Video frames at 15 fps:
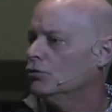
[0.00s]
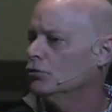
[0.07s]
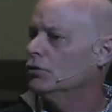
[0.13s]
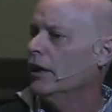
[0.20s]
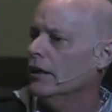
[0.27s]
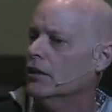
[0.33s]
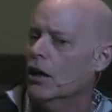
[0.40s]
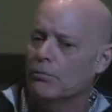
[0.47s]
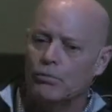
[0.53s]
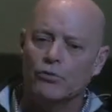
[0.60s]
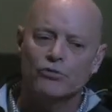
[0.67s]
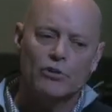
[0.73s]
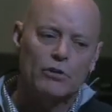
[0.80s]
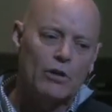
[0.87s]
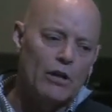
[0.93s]
to gay
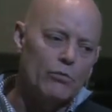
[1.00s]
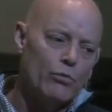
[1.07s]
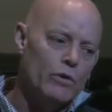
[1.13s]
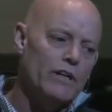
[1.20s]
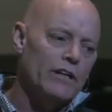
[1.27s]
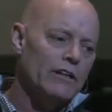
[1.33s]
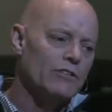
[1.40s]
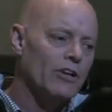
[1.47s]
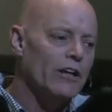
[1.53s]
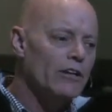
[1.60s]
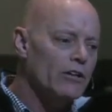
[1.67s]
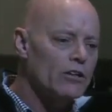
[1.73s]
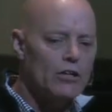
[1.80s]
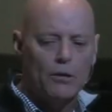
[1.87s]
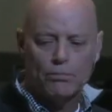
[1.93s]
couples, and, and we had
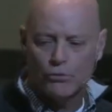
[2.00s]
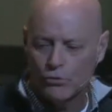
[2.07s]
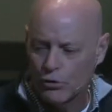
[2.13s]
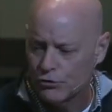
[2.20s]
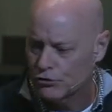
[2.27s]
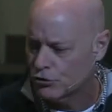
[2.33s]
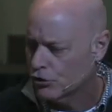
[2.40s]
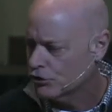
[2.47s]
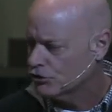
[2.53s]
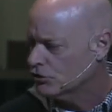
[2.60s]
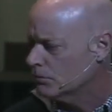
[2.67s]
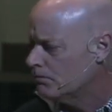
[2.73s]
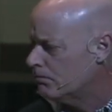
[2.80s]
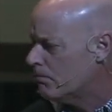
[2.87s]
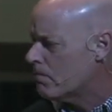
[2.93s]
attended a couple of those
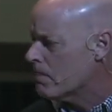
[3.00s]
churches,